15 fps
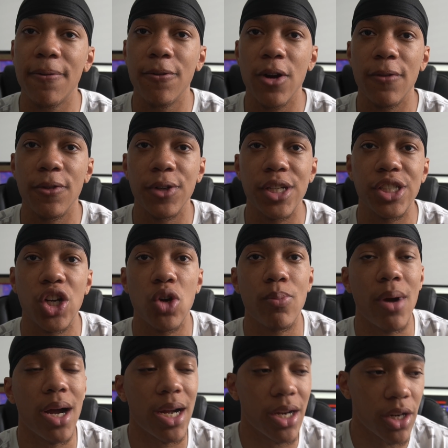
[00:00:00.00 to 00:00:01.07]
Forever Edition on
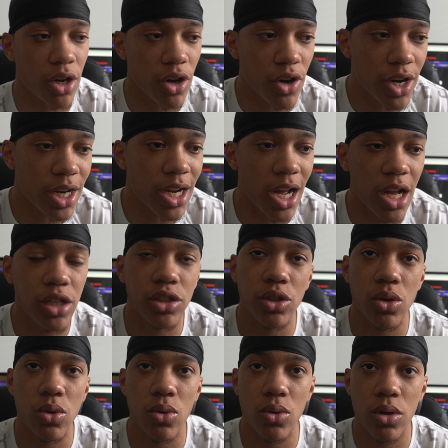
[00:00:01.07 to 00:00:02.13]
my current
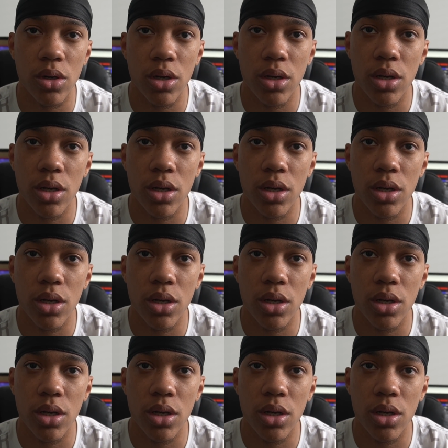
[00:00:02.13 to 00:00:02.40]
console,